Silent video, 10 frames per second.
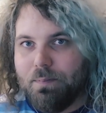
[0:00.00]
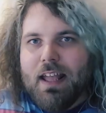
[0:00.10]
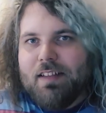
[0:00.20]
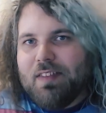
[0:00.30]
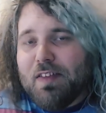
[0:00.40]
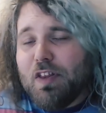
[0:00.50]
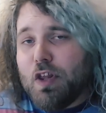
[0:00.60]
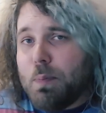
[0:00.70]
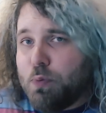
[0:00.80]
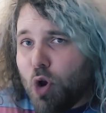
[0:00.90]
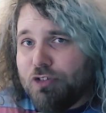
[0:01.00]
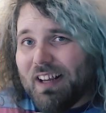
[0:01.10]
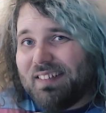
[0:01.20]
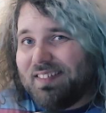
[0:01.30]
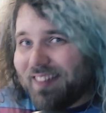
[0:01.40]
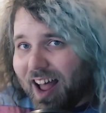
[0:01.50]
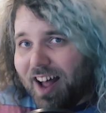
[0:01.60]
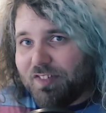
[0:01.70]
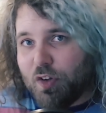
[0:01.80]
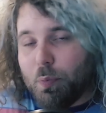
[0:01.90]
He said that the project
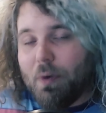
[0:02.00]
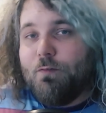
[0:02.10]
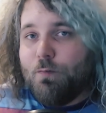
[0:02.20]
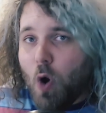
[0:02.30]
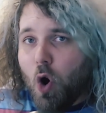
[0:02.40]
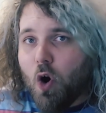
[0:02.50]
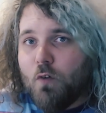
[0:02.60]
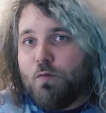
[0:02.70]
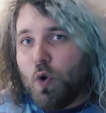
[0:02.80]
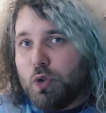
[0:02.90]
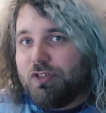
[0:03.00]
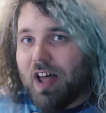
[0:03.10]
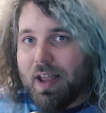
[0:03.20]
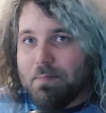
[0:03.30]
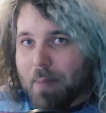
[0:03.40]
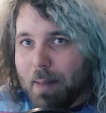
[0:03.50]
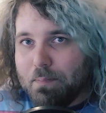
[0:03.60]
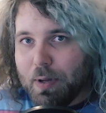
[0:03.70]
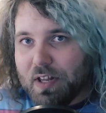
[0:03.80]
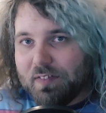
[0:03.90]
started with 4 full-time
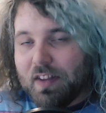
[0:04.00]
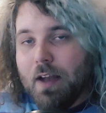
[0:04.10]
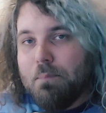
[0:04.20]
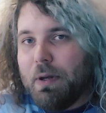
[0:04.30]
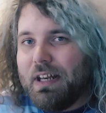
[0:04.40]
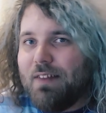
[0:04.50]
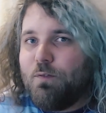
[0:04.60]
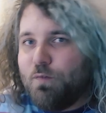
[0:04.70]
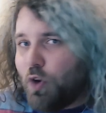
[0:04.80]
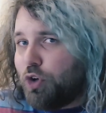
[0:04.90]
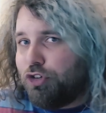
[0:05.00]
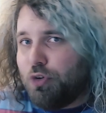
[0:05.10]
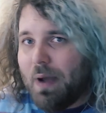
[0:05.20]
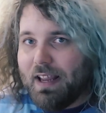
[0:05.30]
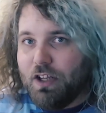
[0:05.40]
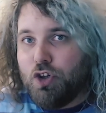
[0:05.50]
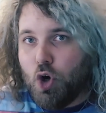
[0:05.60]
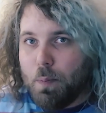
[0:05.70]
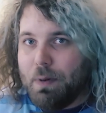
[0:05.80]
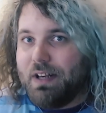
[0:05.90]
members, but it fluctuated
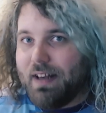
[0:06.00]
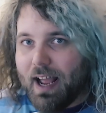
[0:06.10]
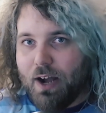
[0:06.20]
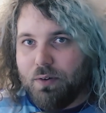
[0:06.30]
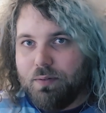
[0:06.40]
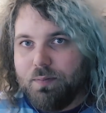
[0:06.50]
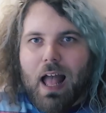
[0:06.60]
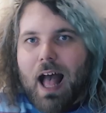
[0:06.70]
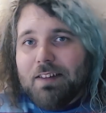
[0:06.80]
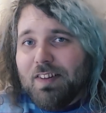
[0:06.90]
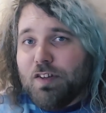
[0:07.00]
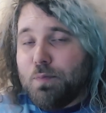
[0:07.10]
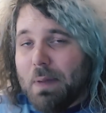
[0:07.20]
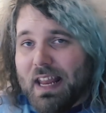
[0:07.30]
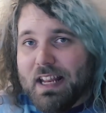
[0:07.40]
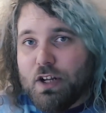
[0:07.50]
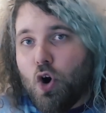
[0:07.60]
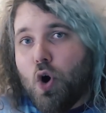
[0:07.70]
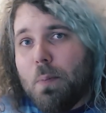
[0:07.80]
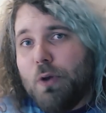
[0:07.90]
up and down. At its peak,
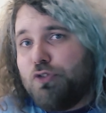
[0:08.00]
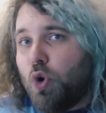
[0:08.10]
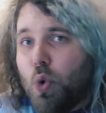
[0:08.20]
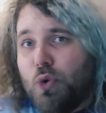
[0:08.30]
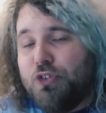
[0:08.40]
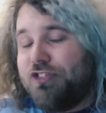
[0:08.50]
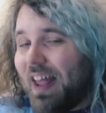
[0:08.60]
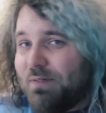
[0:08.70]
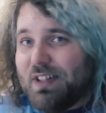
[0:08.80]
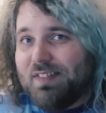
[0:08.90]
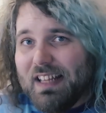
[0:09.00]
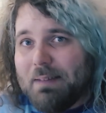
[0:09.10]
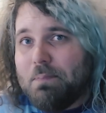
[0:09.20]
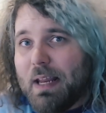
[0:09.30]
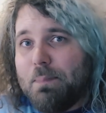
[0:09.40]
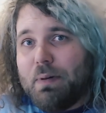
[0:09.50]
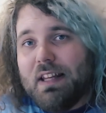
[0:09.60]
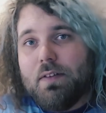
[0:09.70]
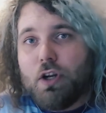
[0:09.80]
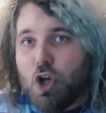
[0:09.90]
almost all 17 people
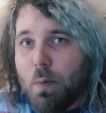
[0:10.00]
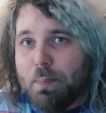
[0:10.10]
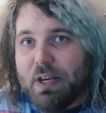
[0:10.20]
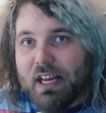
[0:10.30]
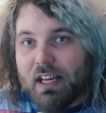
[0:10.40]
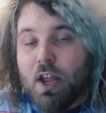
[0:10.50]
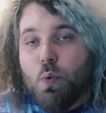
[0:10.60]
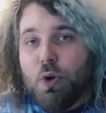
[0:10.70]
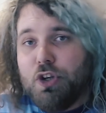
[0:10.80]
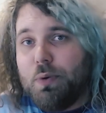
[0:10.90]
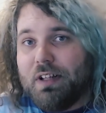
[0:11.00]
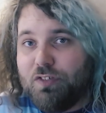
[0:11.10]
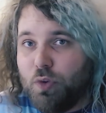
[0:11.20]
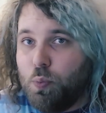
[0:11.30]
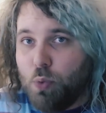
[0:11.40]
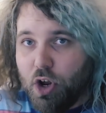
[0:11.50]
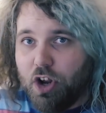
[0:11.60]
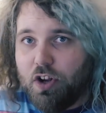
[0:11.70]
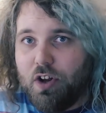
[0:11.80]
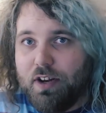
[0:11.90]
in the company were doing some
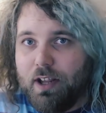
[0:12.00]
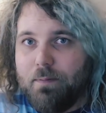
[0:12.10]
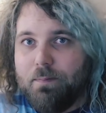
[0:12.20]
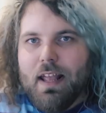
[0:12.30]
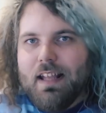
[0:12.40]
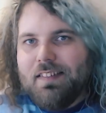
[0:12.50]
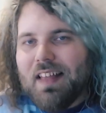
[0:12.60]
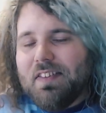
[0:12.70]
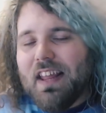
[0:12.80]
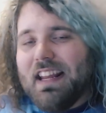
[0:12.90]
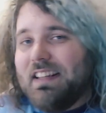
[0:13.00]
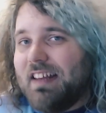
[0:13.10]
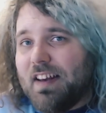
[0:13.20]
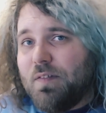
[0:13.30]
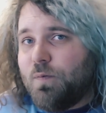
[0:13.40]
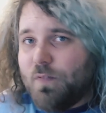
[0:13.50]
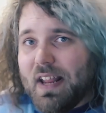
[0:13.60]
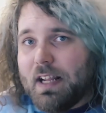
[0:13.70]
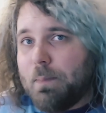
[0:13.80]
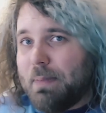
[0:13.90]
work on it. He said that he didn't
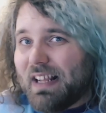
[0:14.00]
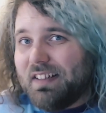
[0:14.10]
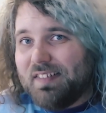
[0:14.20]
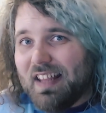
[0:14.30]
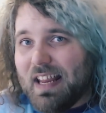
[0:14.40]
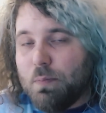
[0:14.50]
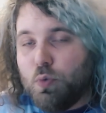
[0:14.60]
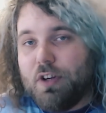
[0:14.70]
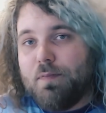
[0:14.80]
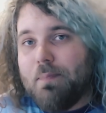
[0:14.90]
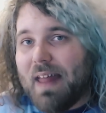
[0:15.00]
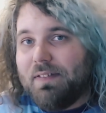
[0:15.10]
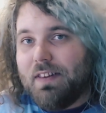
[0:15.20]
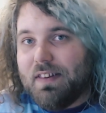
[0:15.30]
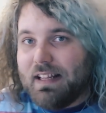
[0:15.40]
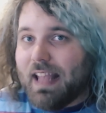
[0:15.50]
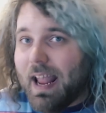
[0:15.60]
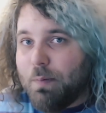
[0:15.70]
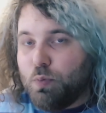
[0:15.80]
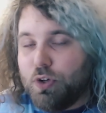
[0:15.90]
think a bigger team would have meant that the
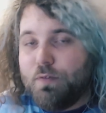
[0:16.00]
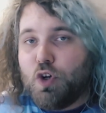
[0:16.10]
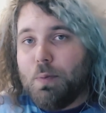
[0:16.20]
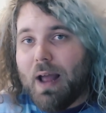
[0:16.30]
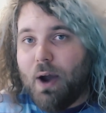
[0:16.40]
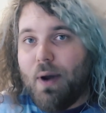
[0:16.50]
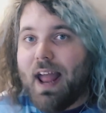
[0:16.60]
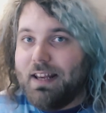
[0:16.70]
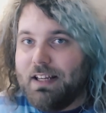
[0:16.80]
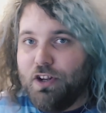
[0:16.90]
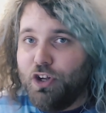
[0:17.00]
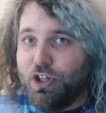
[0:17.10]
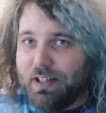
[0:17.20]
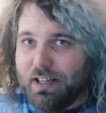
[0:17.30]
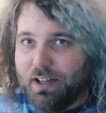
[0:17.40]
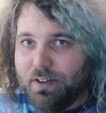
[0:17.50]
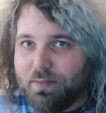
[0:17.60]
game would have come out any earlier.